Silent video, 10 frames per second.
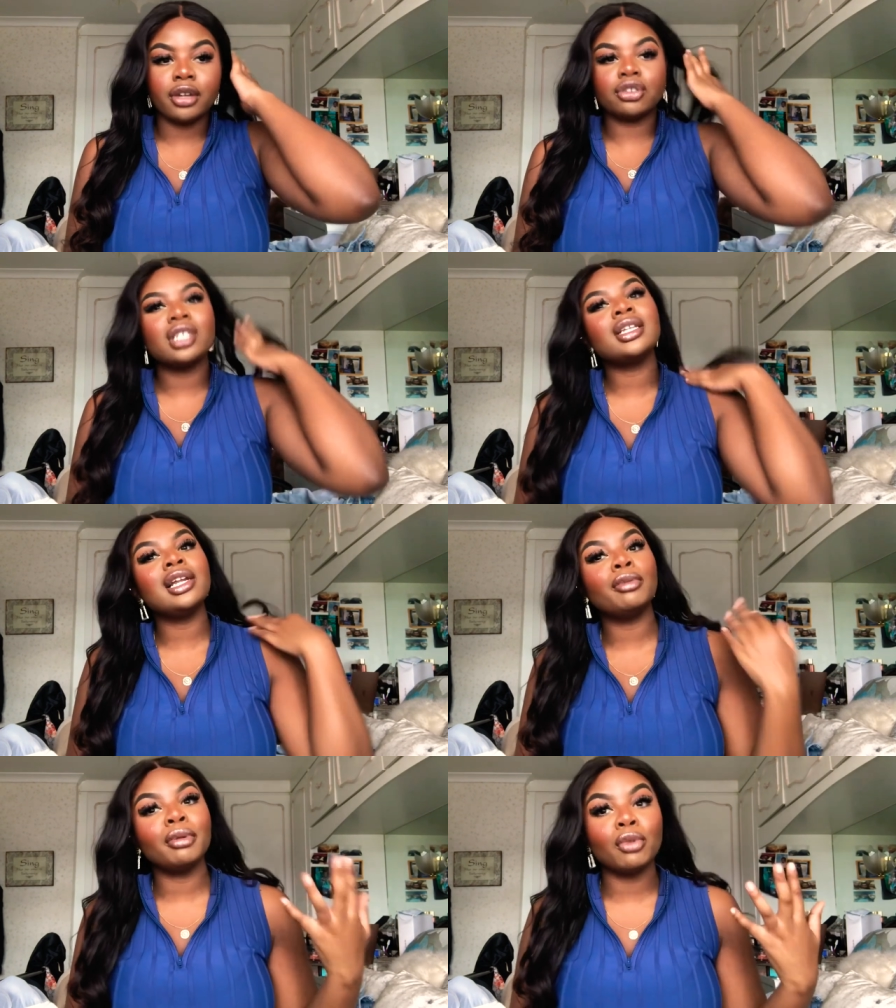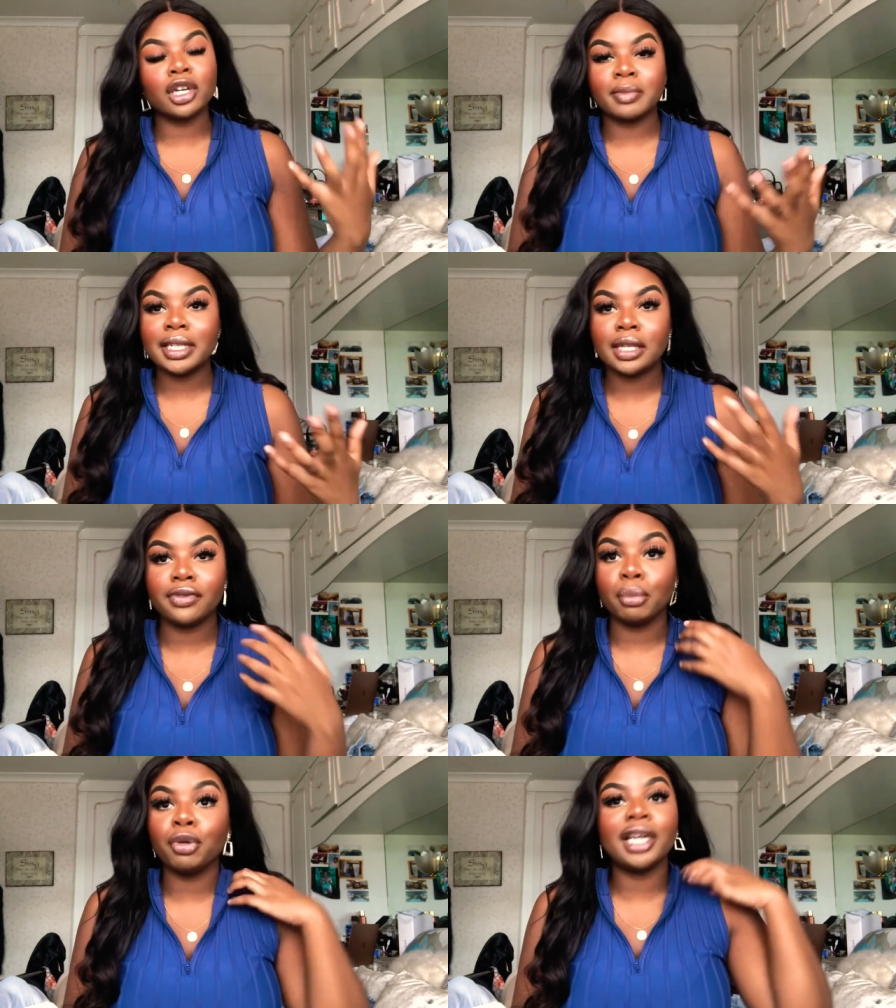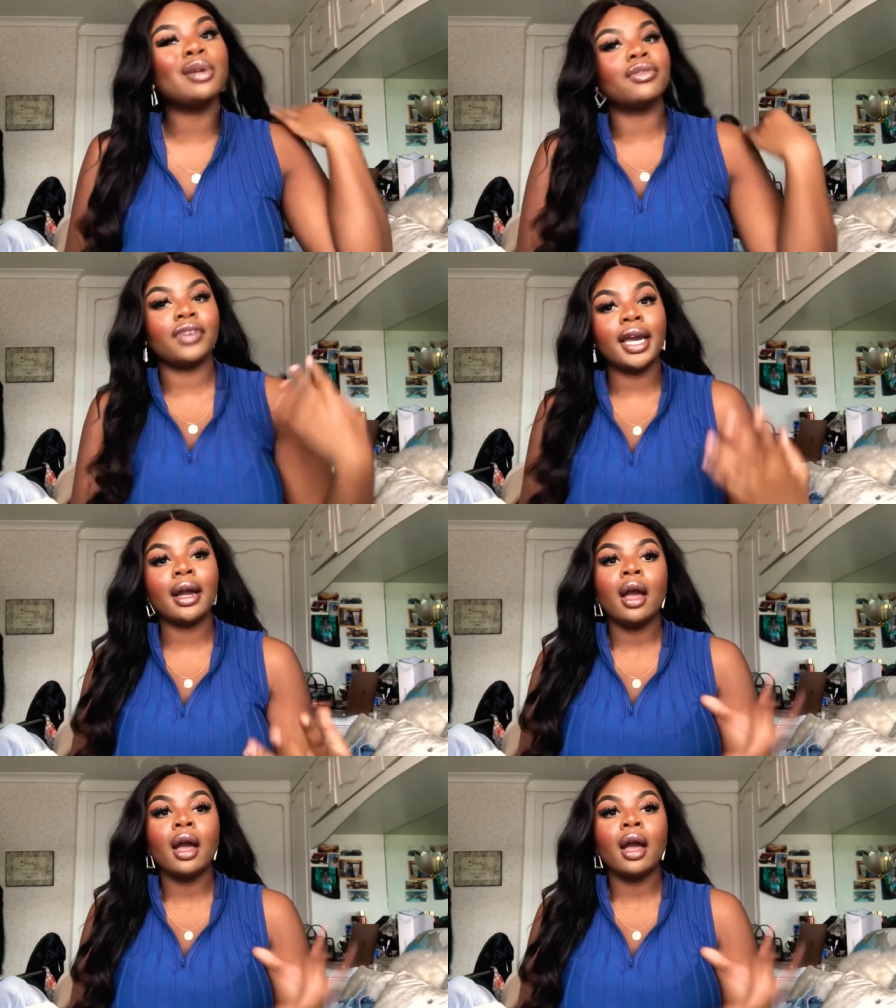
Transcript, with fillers: just a little bit more expensive than Pretty Little Thing,